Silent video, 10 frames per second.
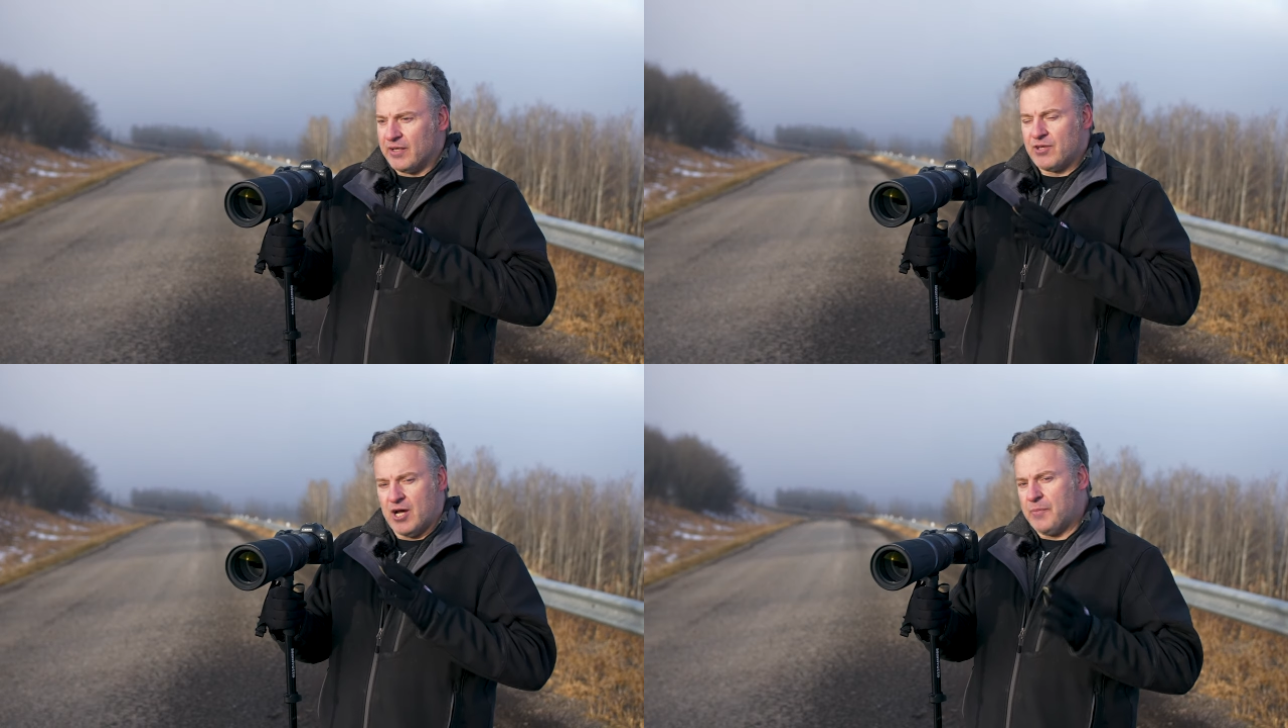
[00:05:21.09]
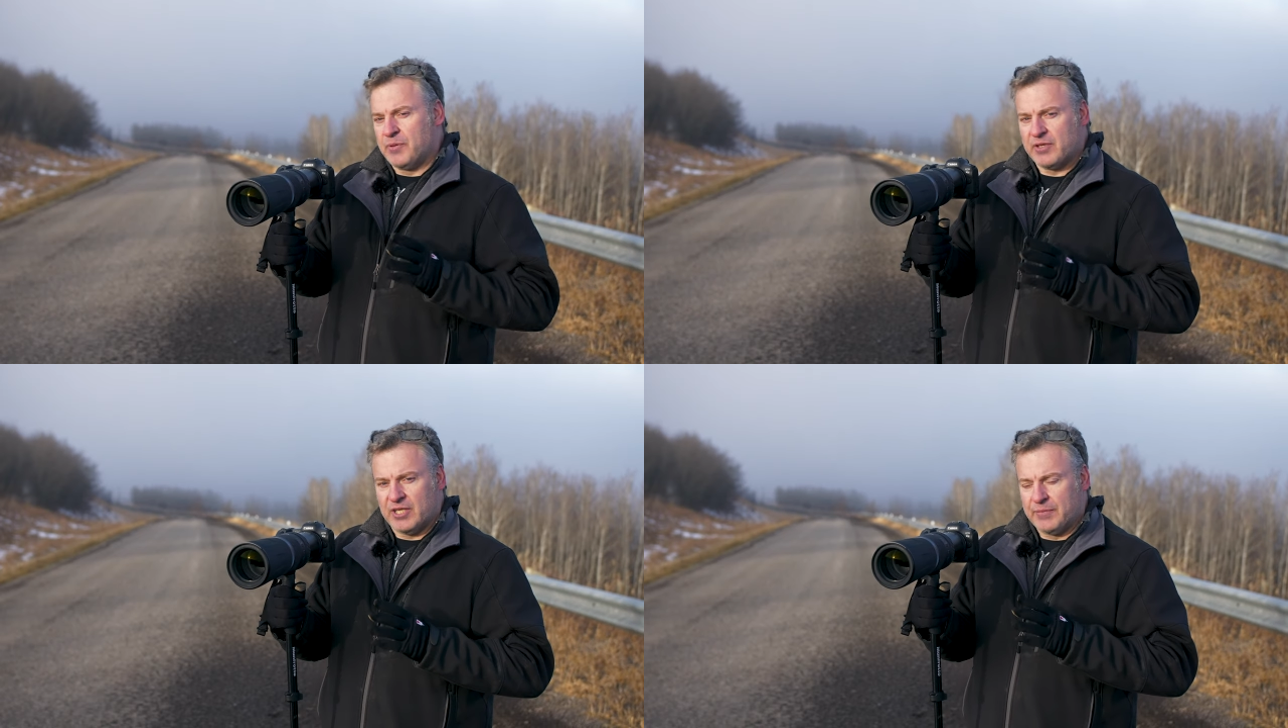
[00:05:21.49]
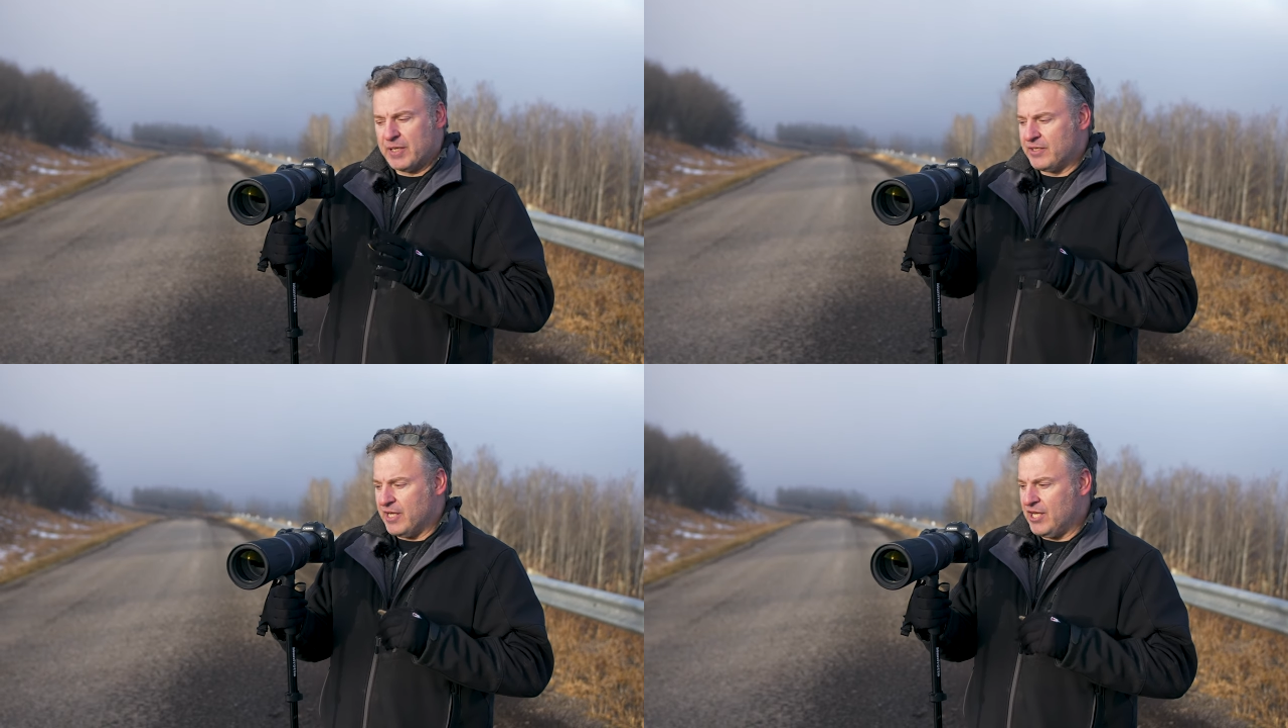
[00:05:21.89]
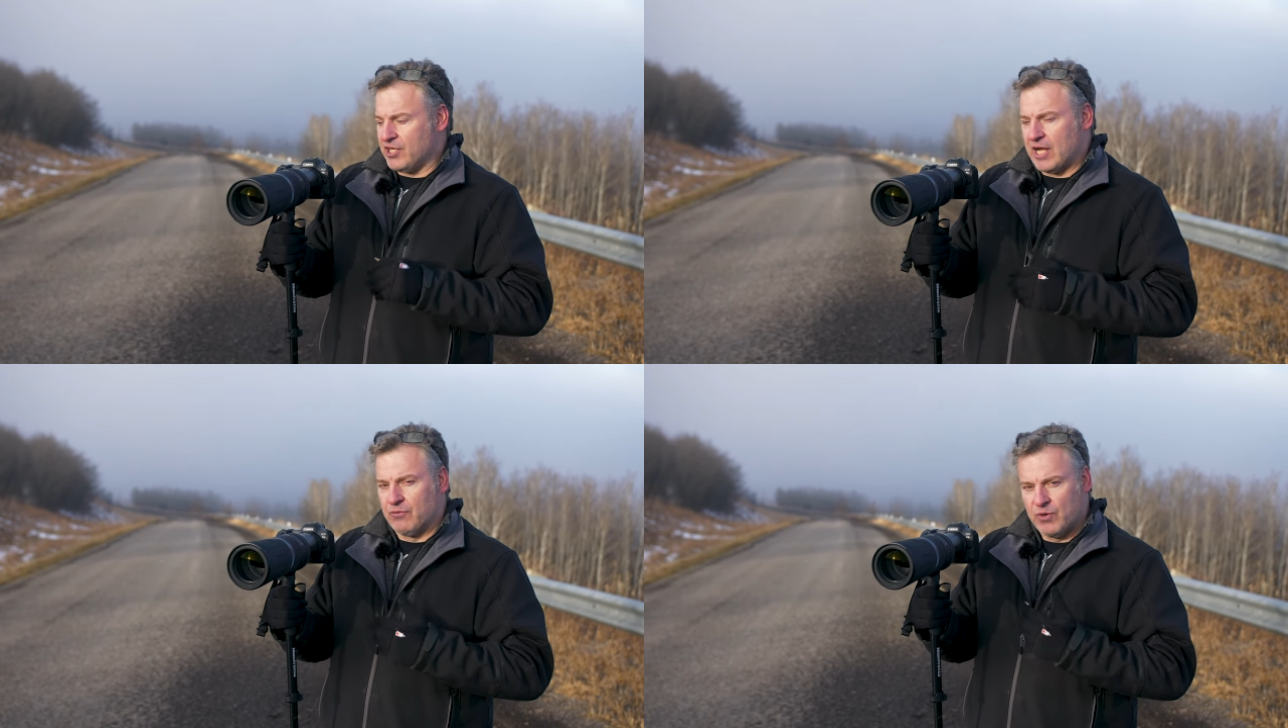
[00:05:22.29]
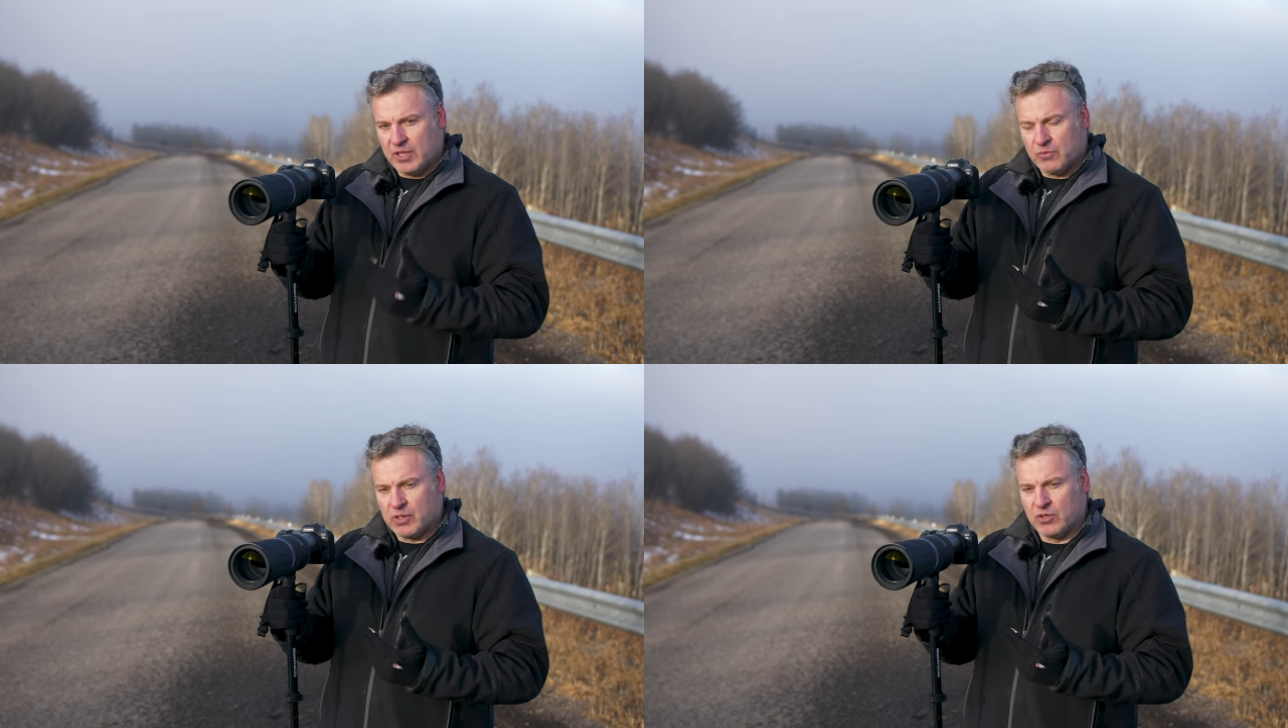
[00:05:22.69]
On top of the stabilization, I
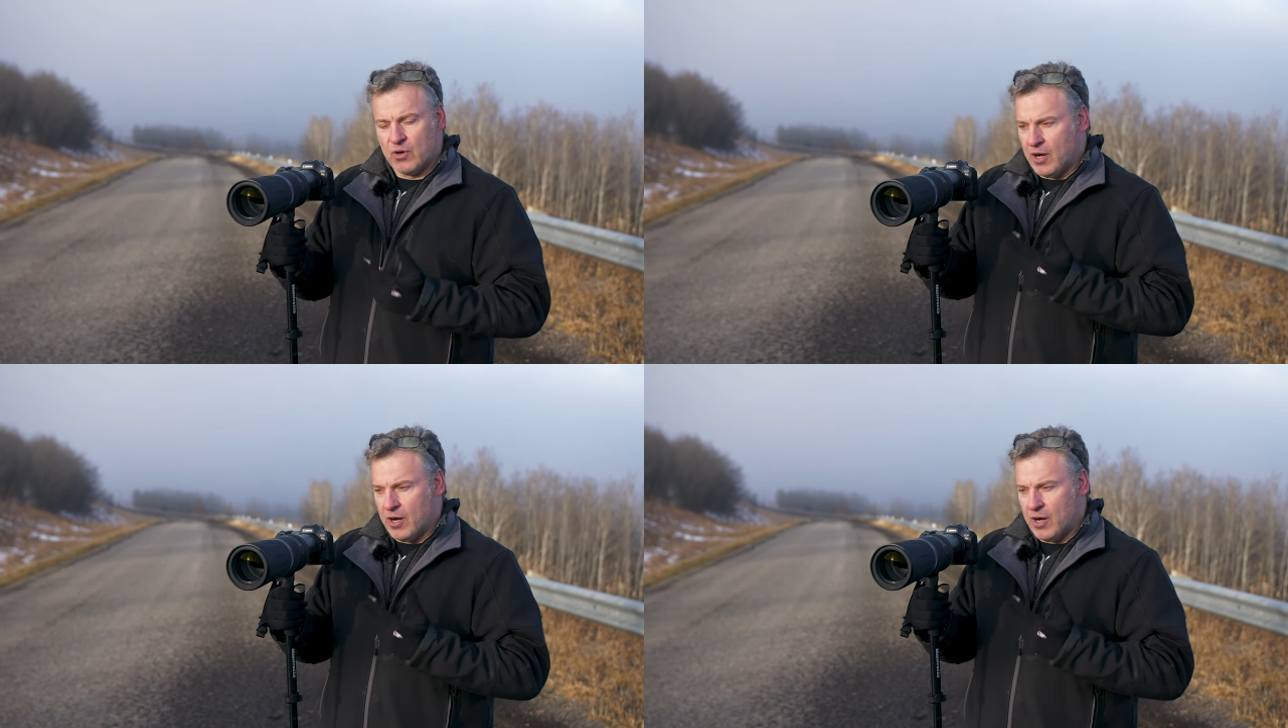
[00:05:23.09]
really want to do